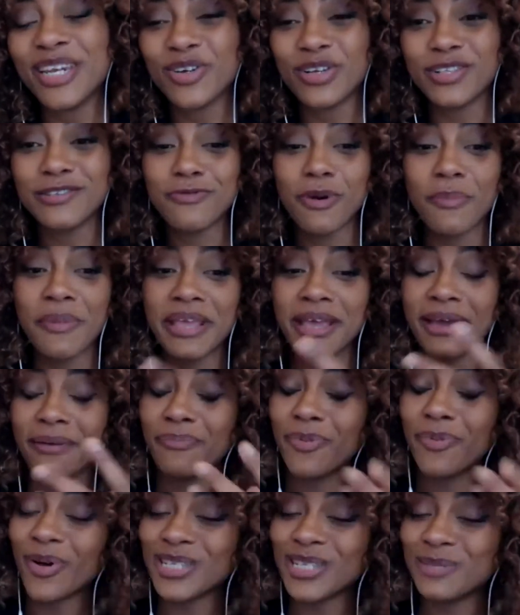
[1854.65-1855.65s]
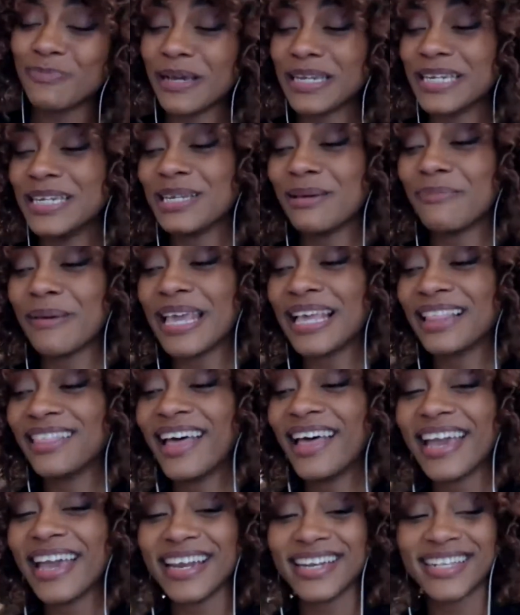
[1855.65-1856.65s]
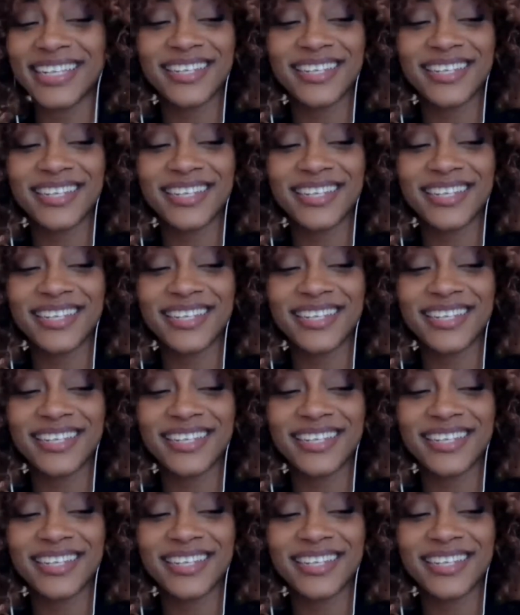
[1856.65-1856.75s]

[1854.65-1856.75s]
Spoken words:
transforming a prospect into a paying client,